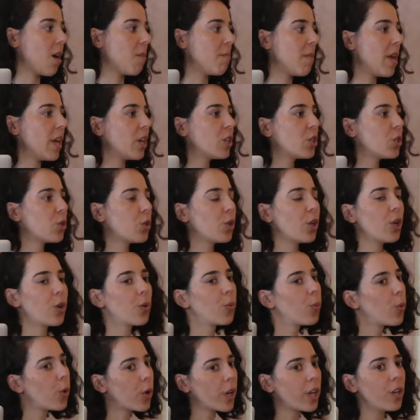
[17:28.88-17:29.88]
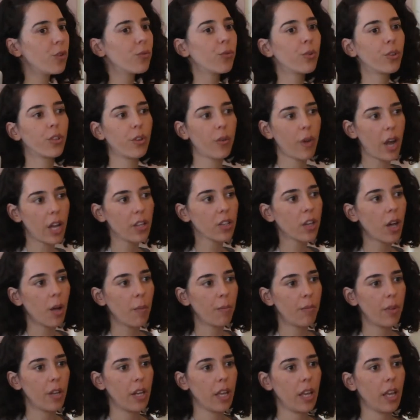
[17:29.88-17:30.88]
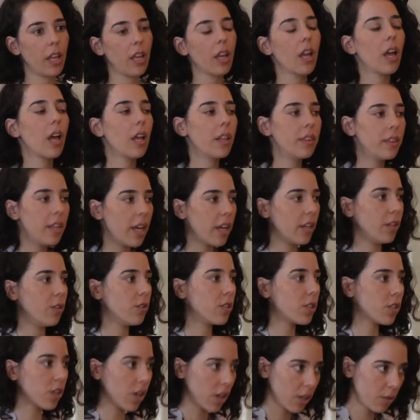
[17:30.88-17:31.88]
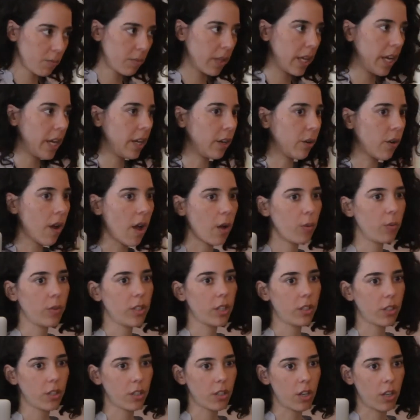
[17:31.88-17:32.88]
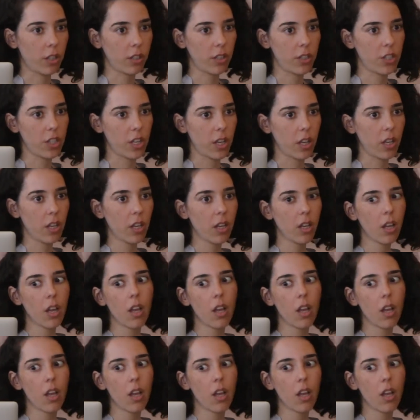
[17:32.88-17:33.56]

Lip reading: make sure you're working for the right company, and then you start playing around with the technology.